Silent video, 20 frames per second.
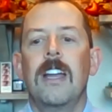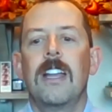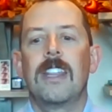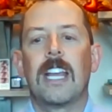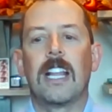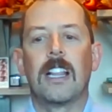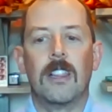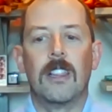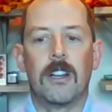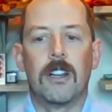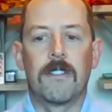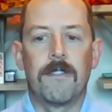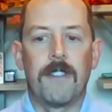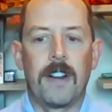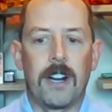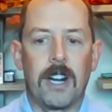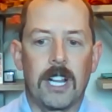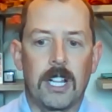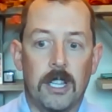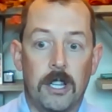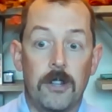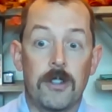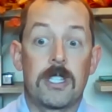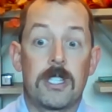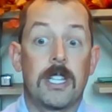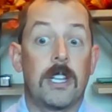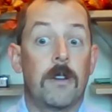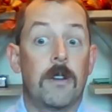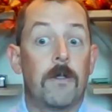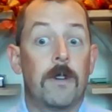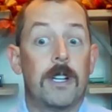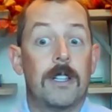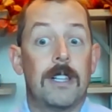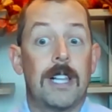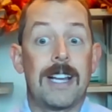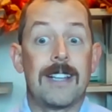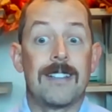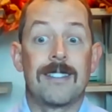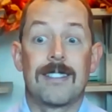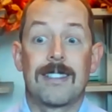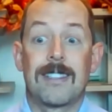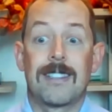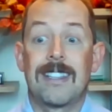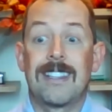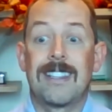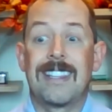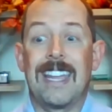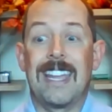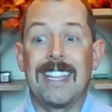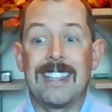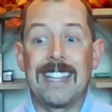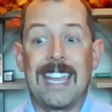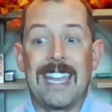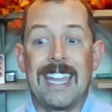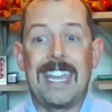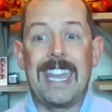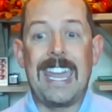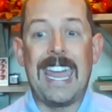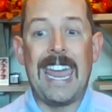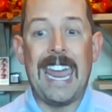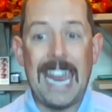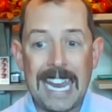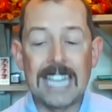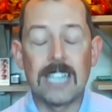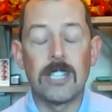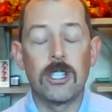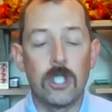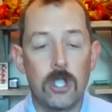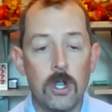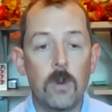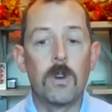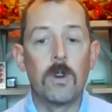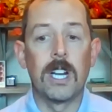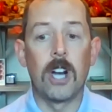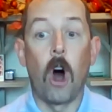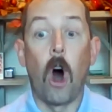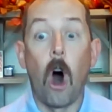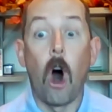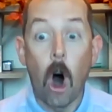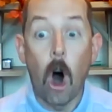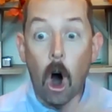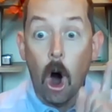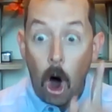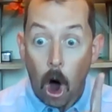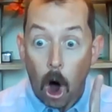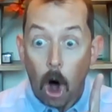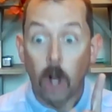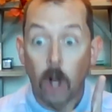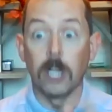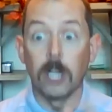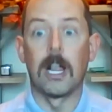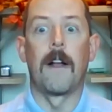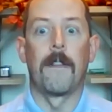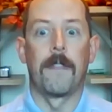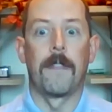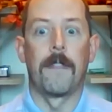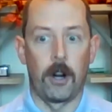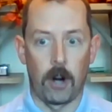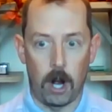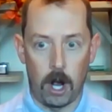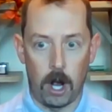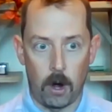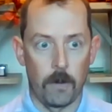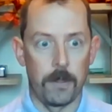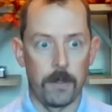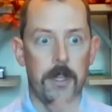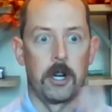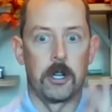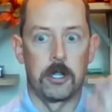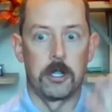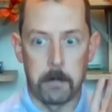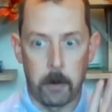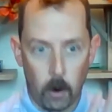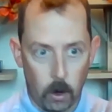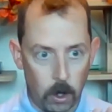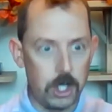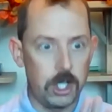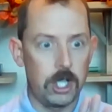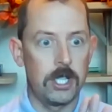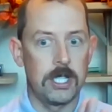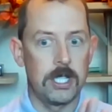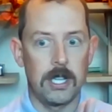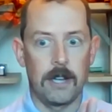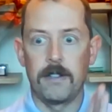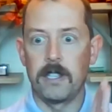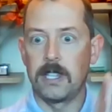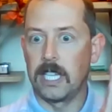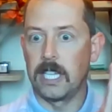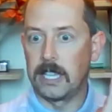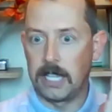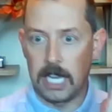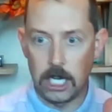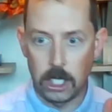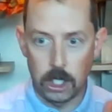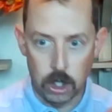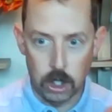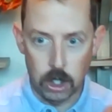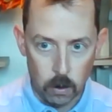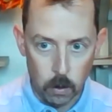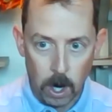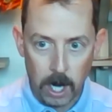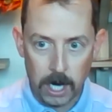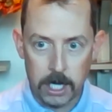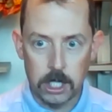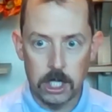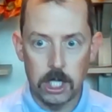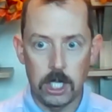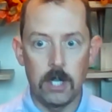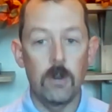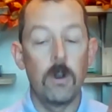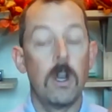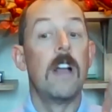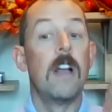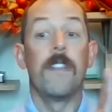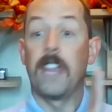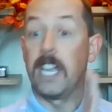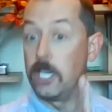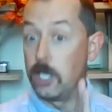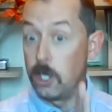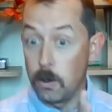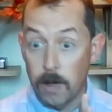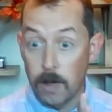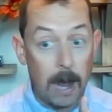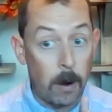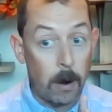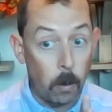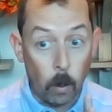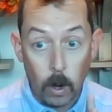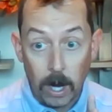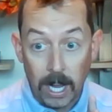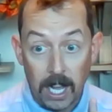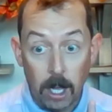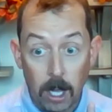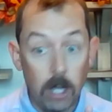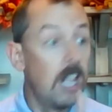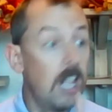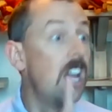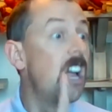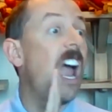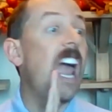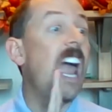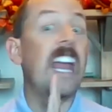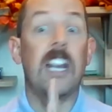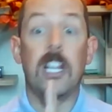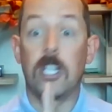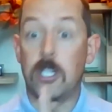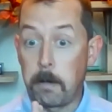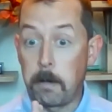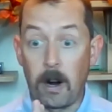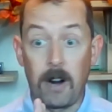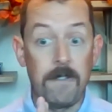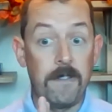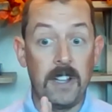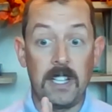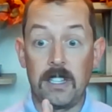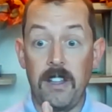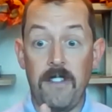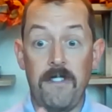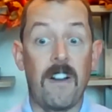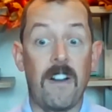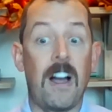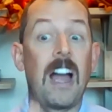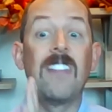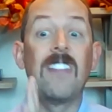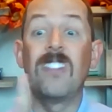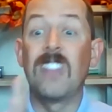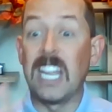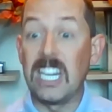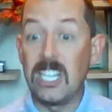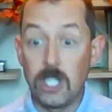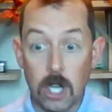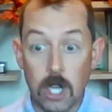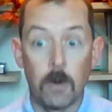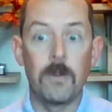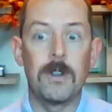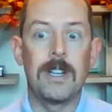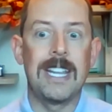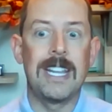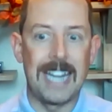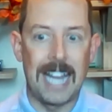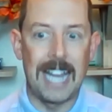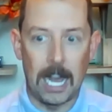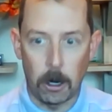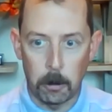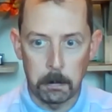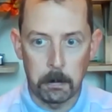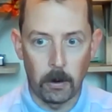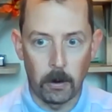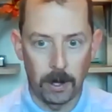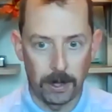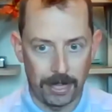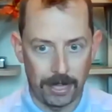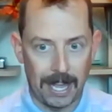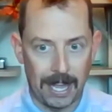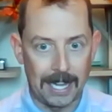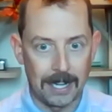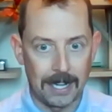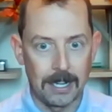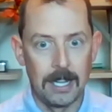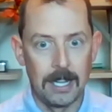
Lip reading: they look very closely and realize they can't do it all on their own. There's portions of it that they do want to do. They do that well, and it's perfectly fine. They don't need help with that.